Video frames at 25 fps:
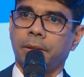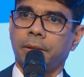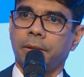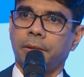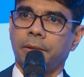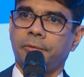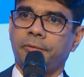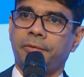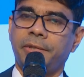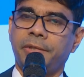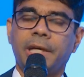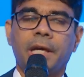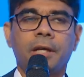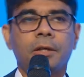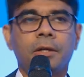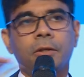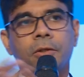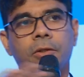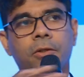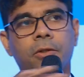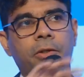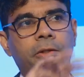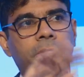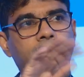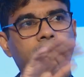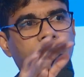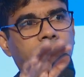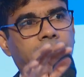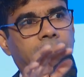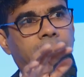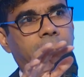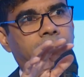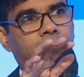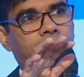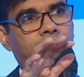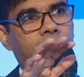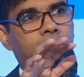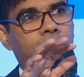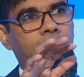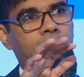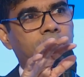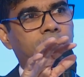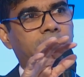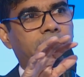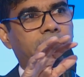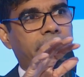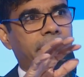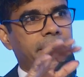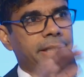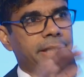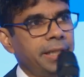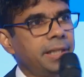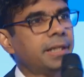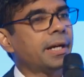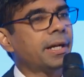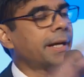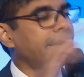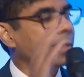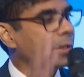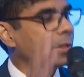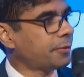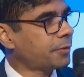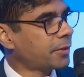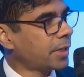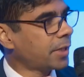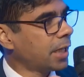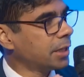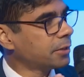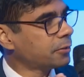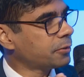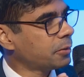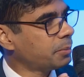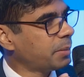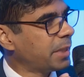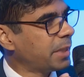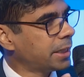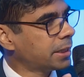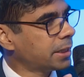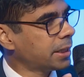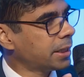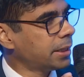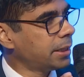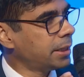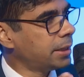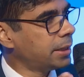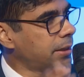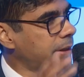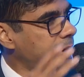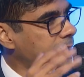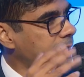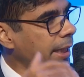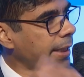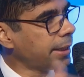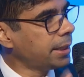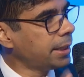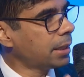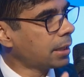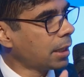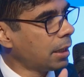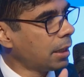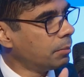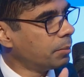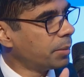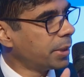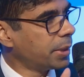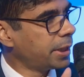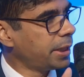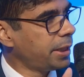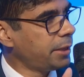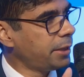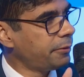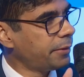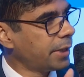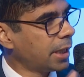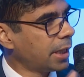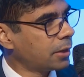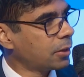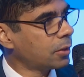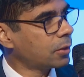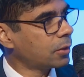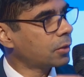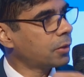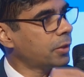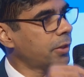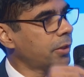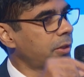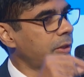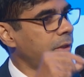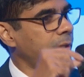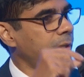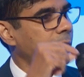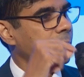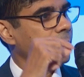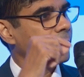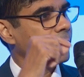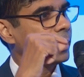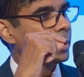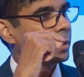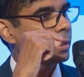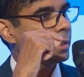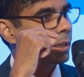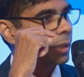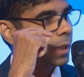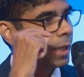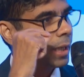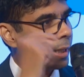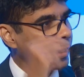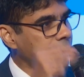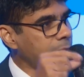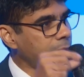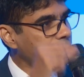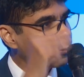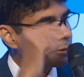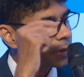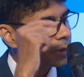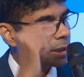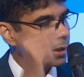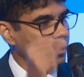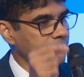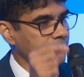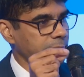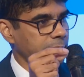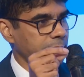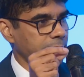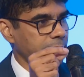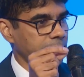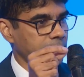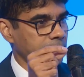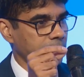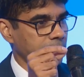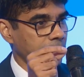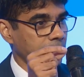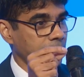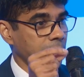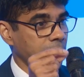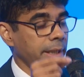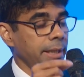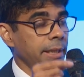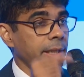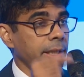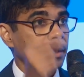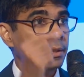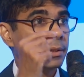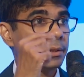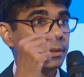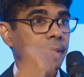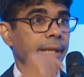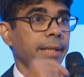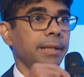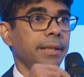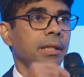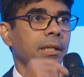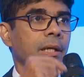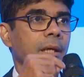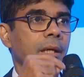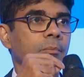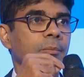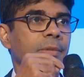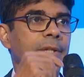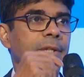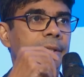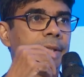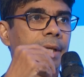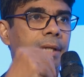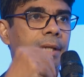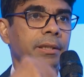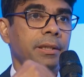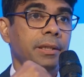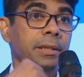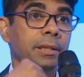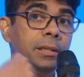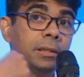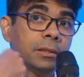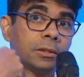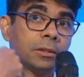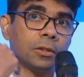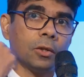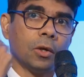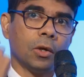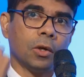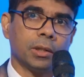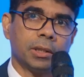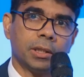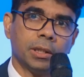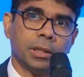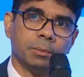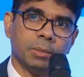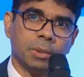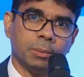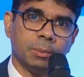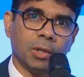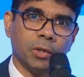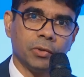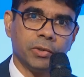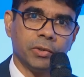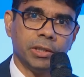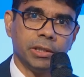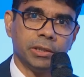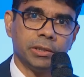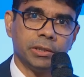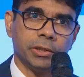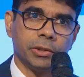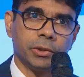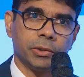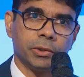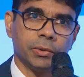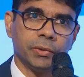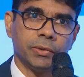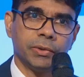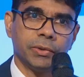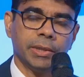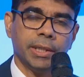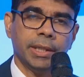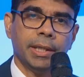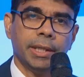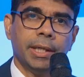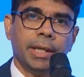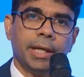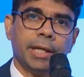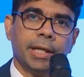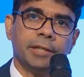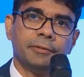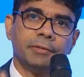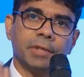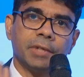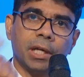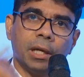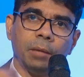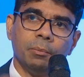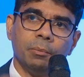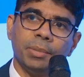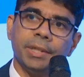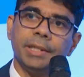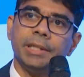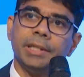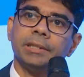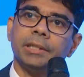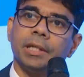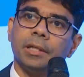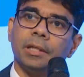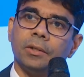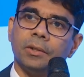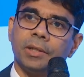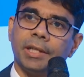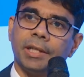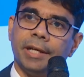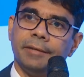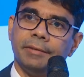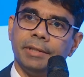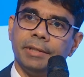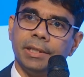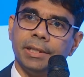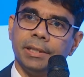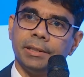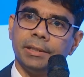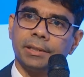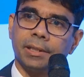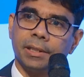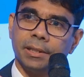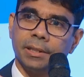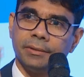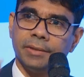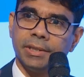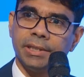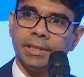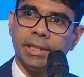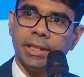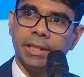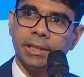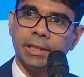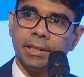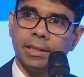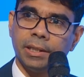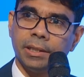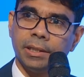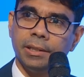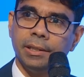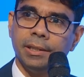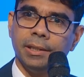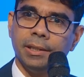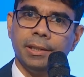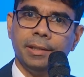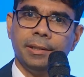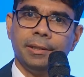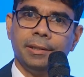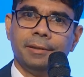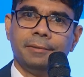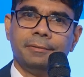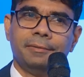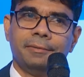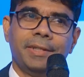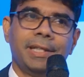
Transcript: we are not going to get to any kind of transformation inside the company. We are not going to get the kind of conversation inside the company that thinks long-term about these issues. And if the companies are not having this conversation, we